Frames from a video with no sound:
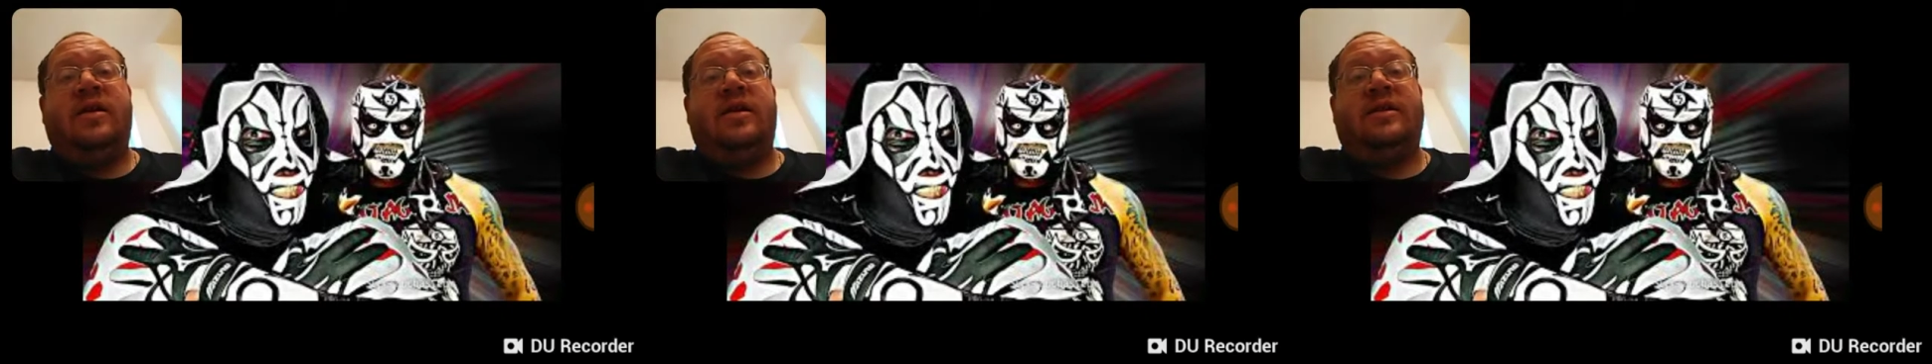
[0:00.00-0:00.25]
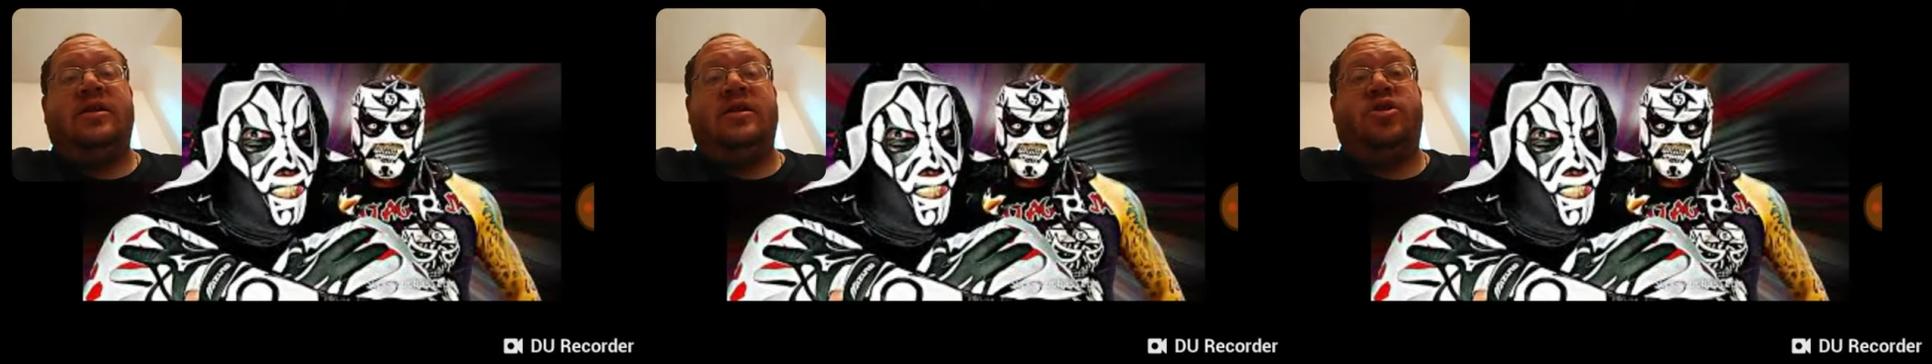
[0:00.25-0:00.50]

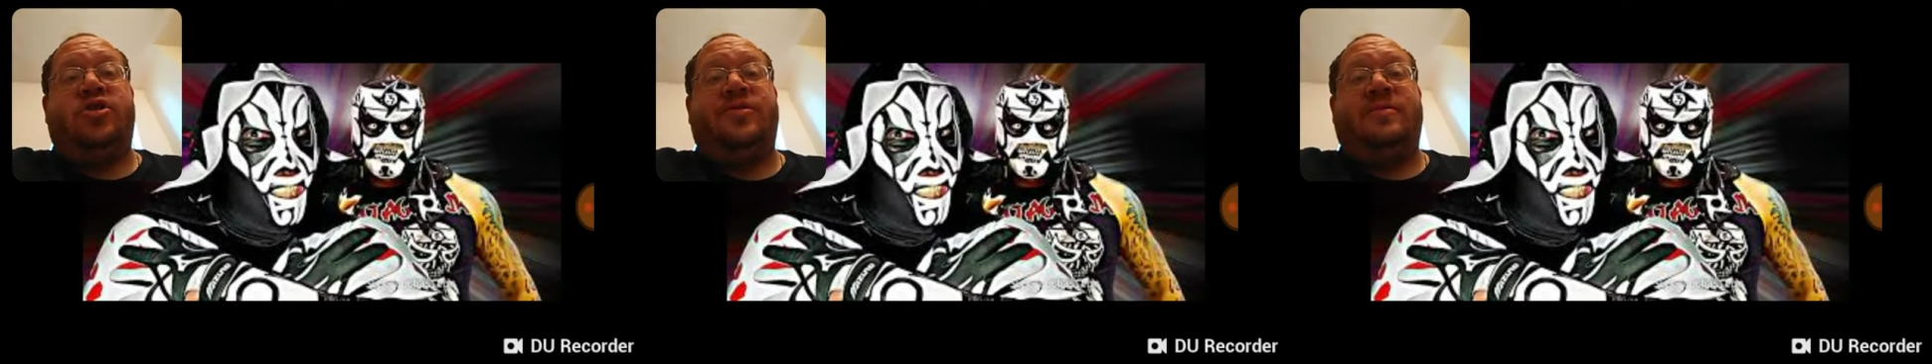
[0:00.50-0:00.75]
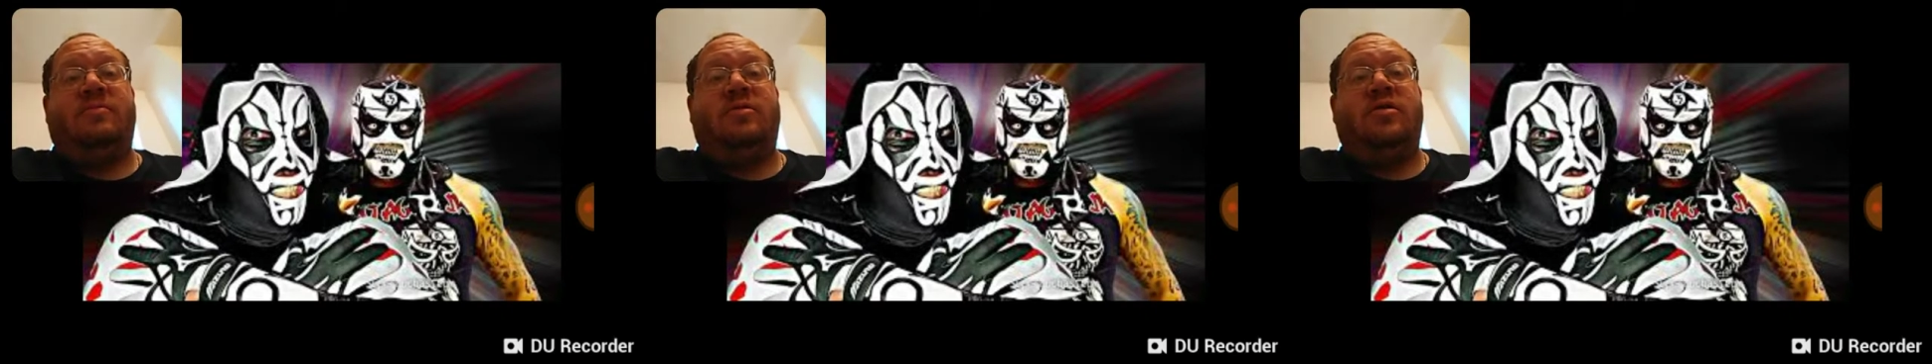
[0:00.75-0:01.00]
That's in the
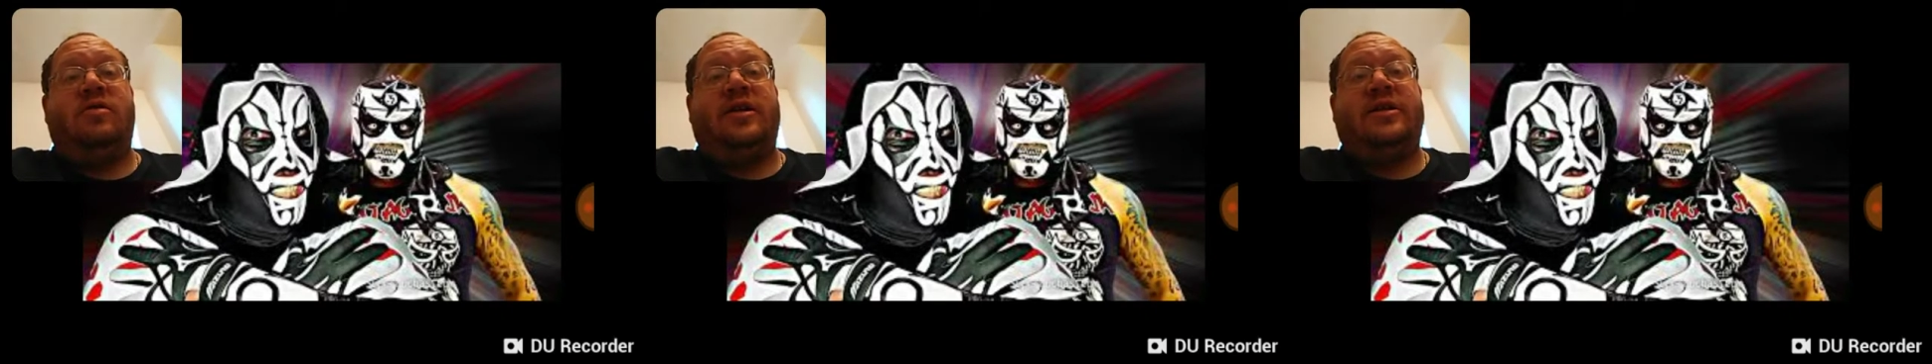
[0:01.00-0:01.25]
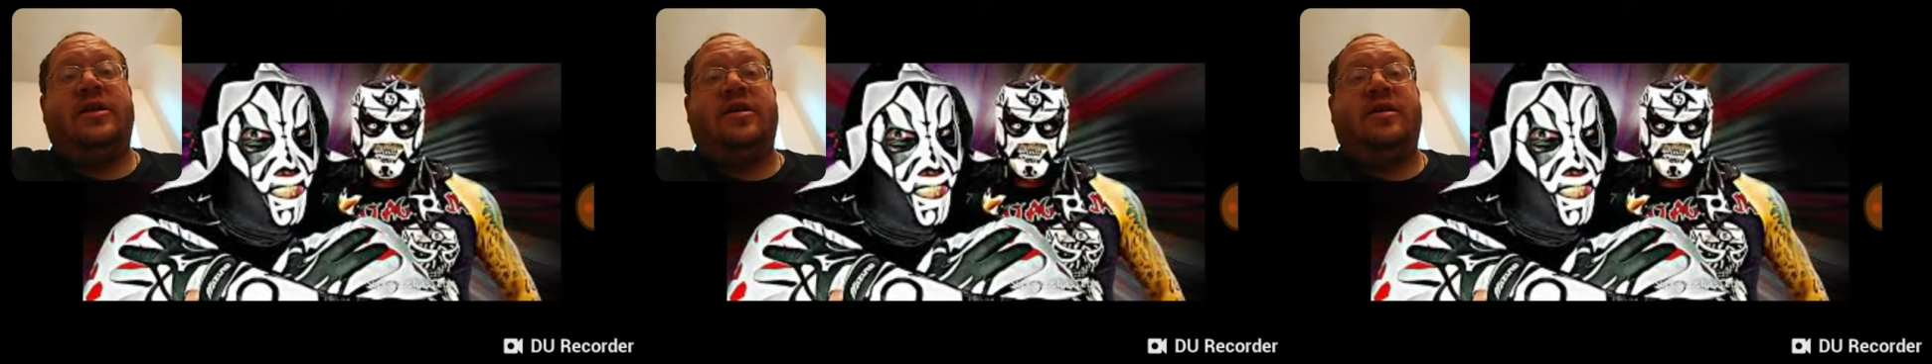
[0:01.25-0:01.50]
description below. Like,
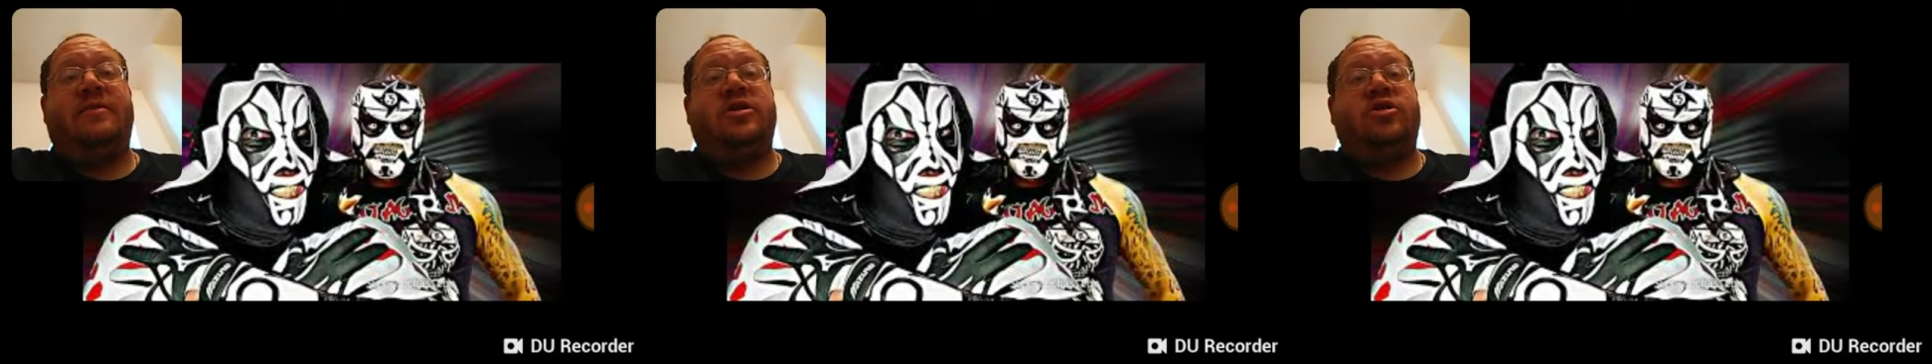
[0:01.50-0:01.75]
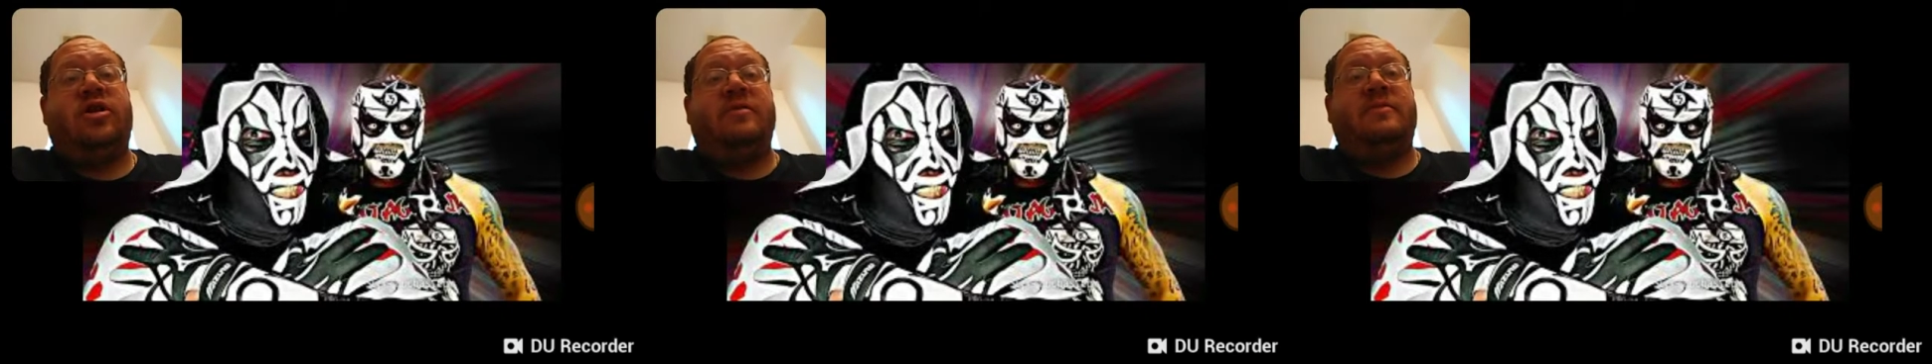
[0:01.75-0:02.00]
share, comment,
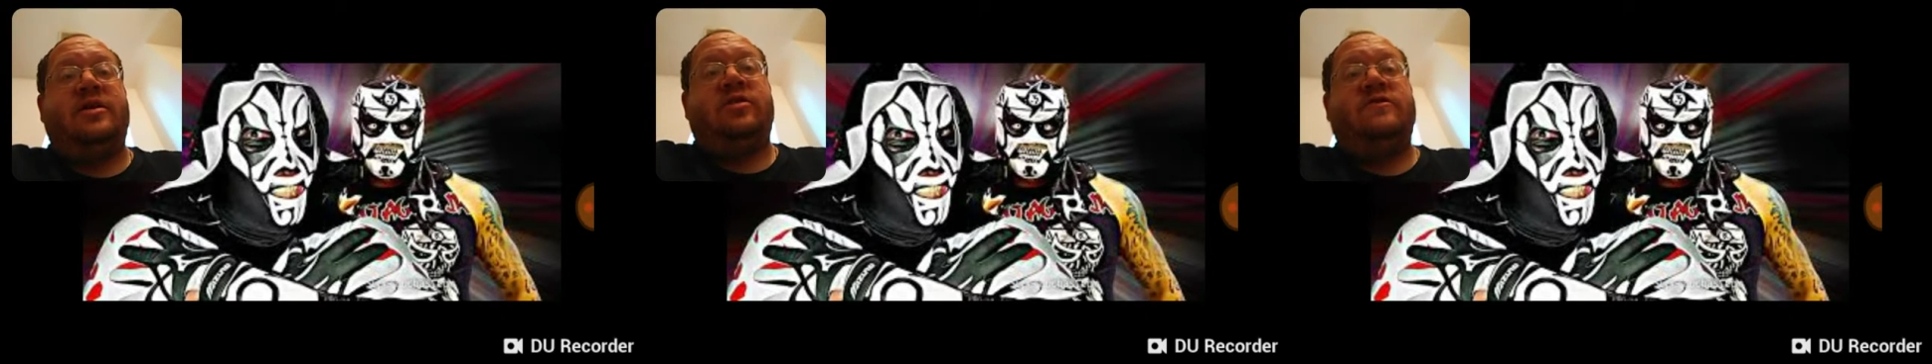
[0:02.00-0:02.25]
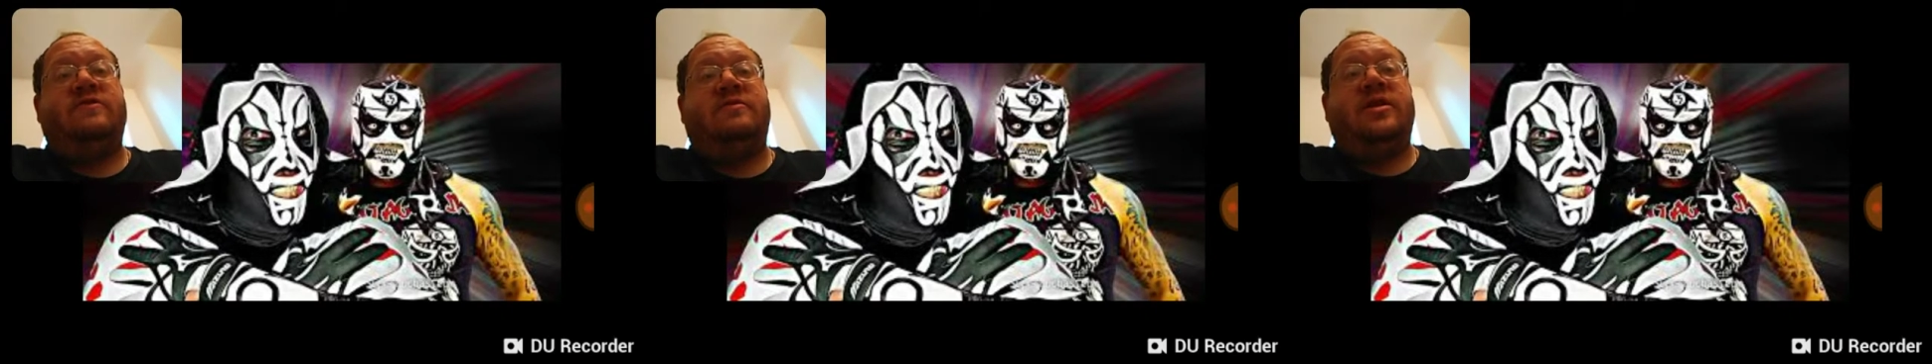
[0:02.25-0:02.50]
subscribe to my
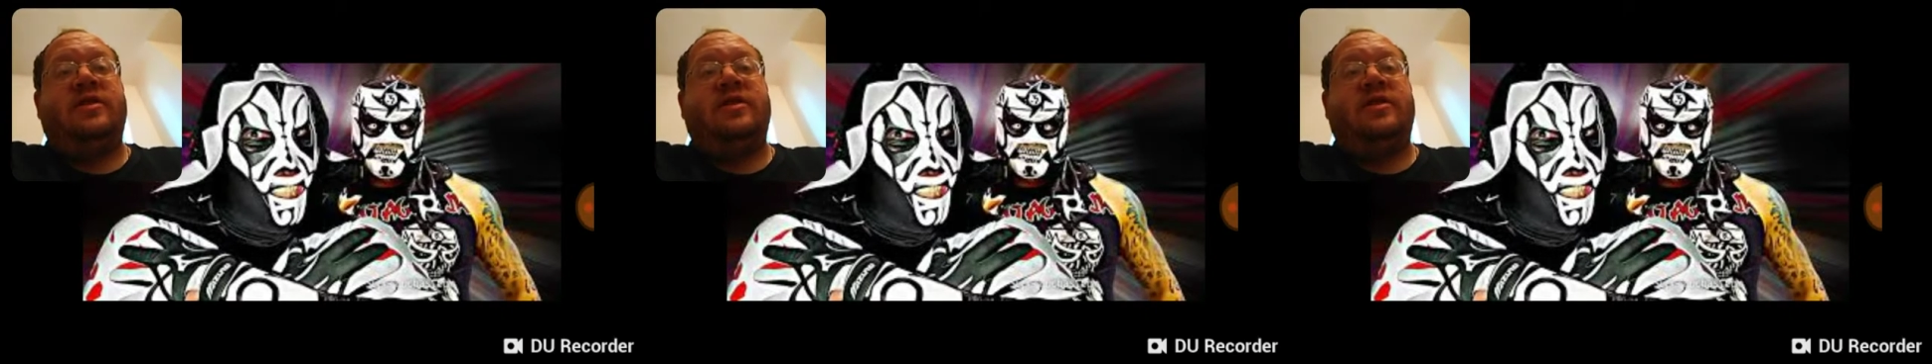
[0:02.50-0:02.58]
YouTube